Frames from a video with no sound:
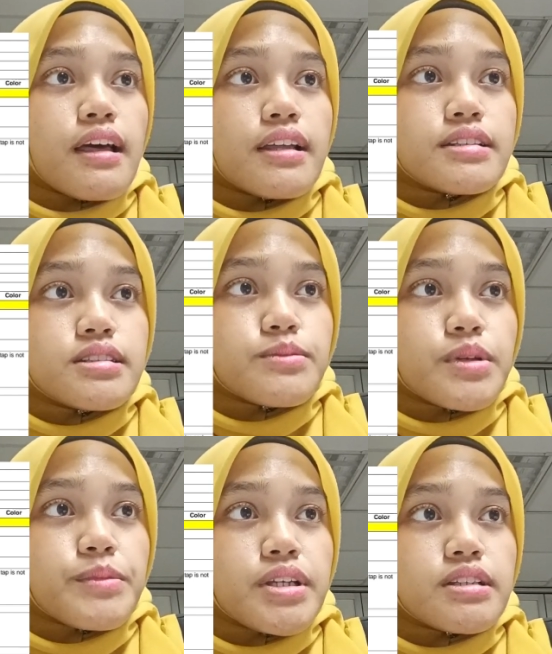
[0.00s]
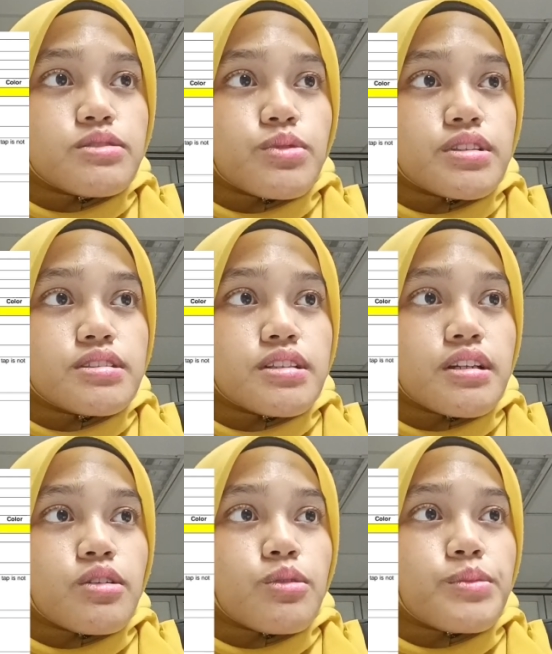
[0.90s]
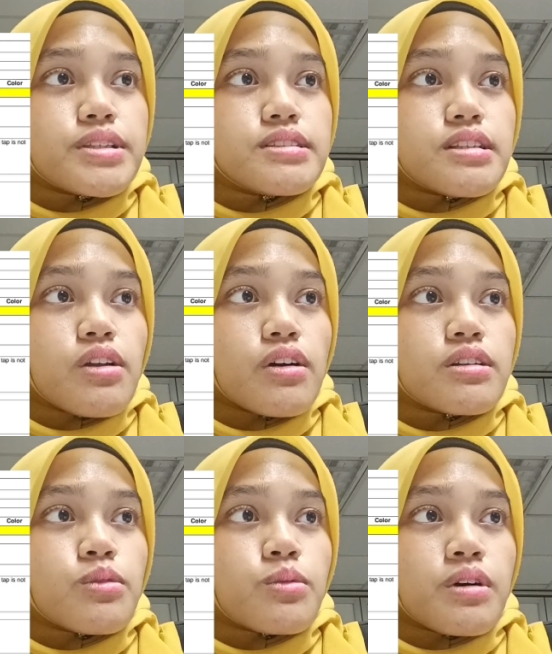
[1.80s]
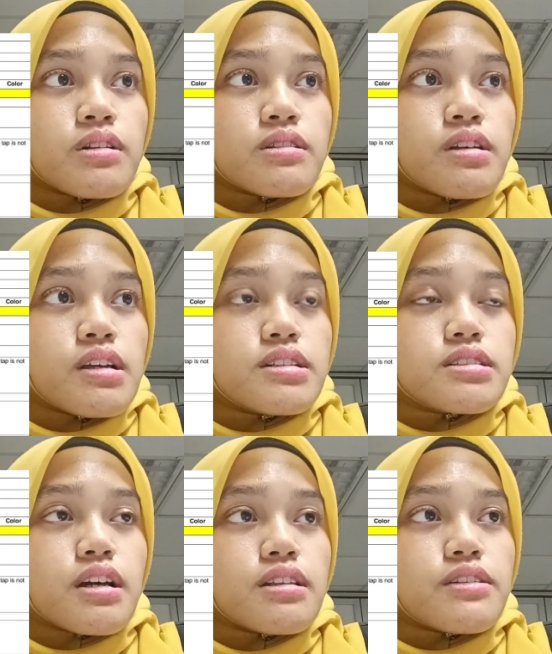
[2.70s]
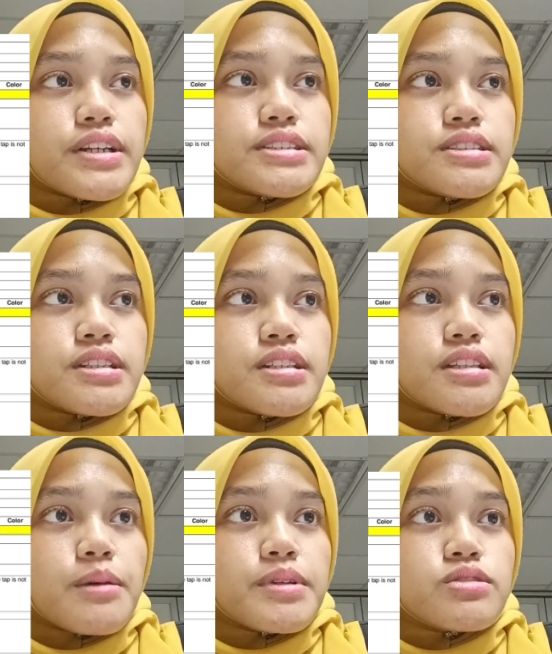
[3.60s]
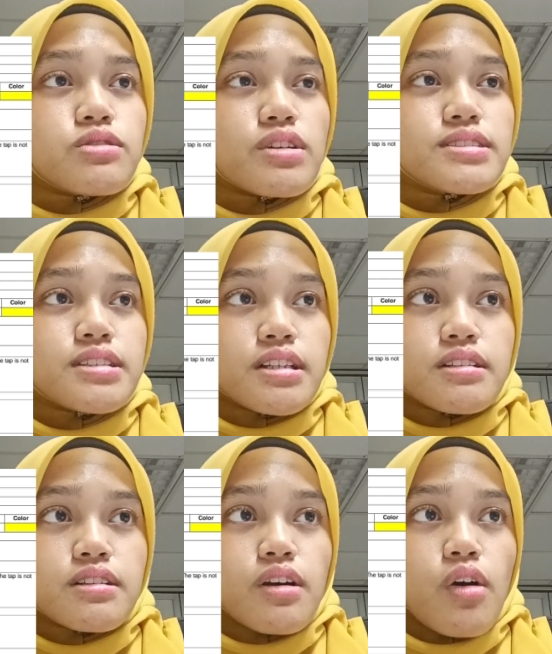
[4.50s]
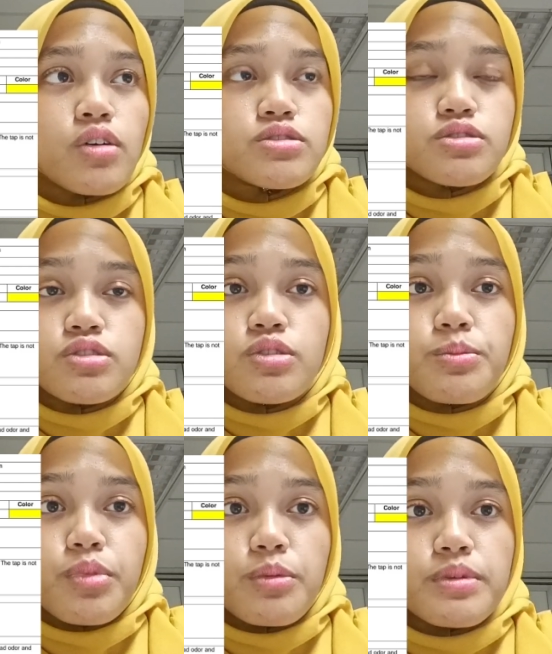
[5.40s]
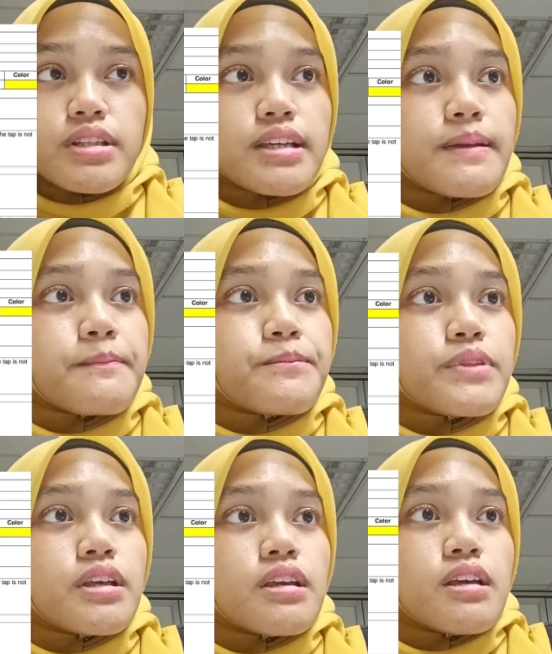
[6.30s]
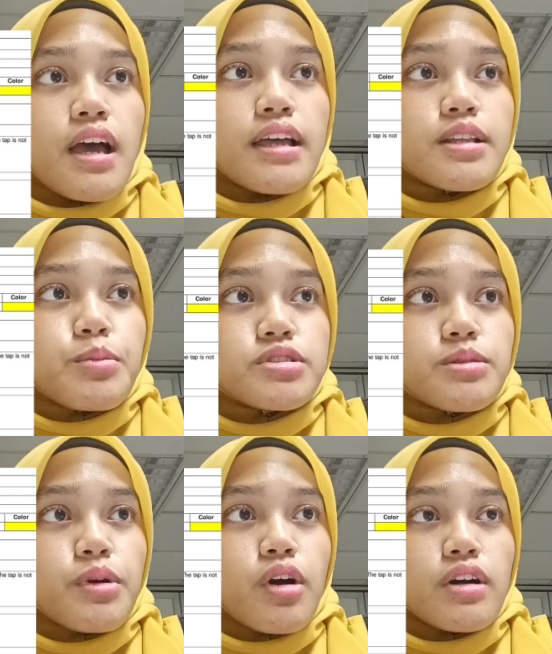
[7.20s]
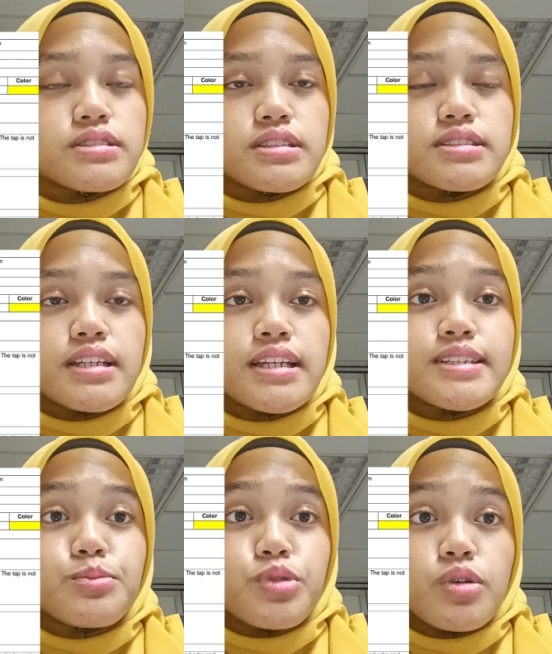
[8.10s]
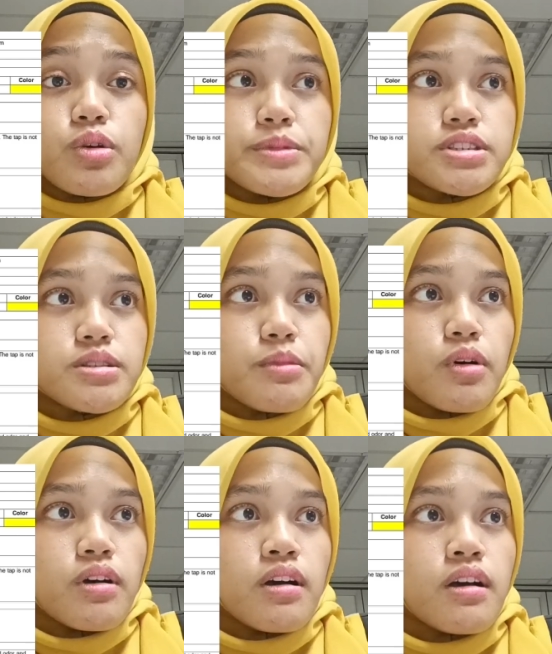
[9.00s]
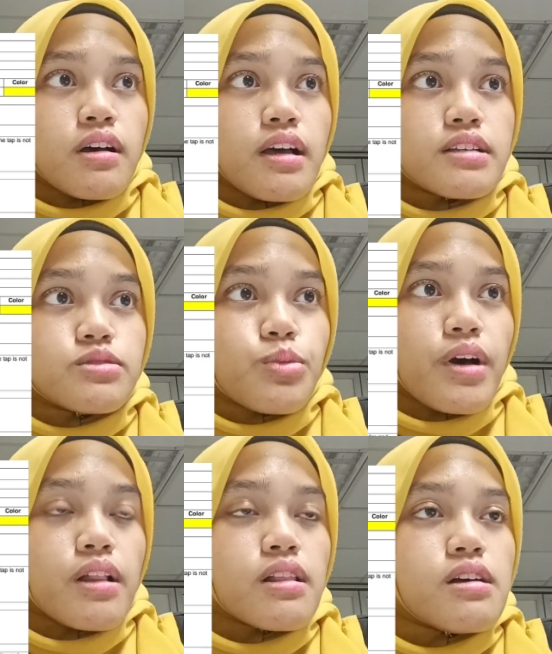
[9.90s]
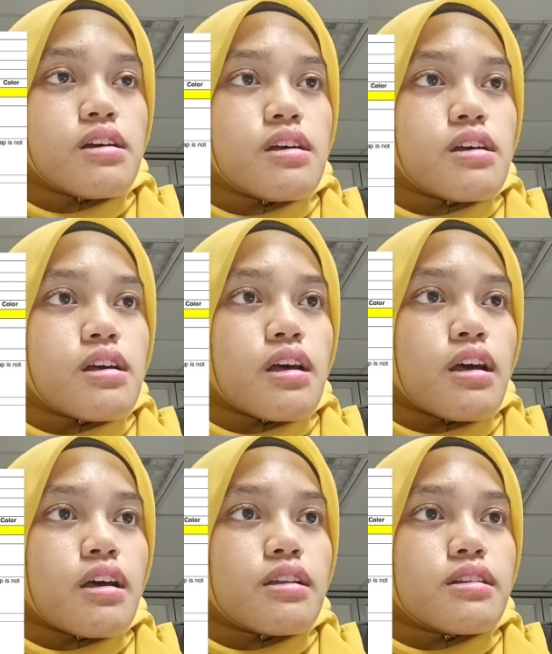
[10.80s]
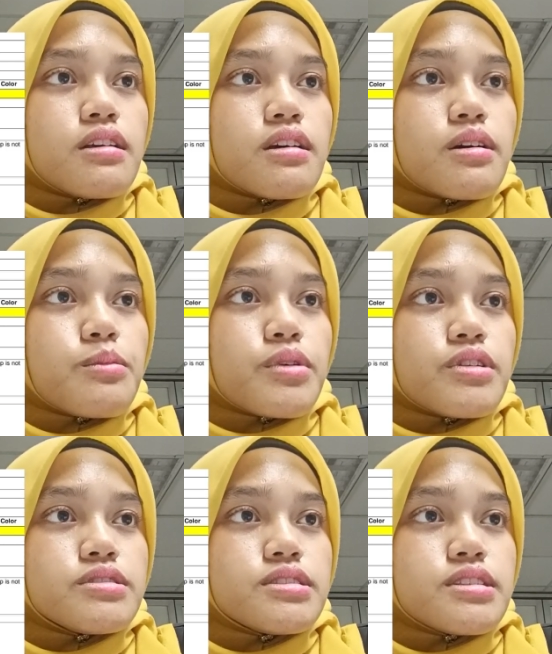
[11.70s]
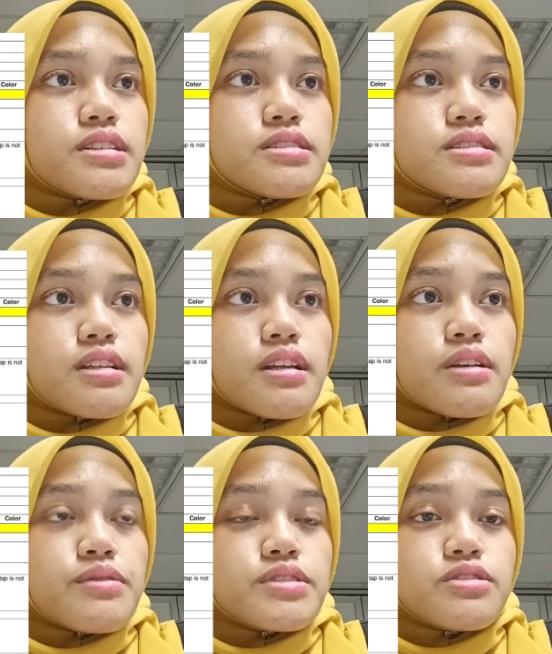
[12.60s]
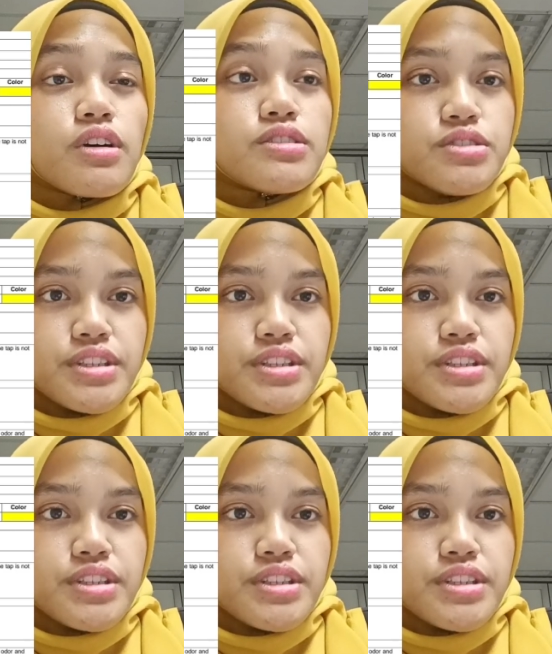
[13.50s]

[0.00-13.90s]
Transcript: and the symptom is water stain could be seen on the wall, discoloration, the tap is not sealed or screwed properly, and the possible causes is poor workmanship as well. And the prognosis is if it's not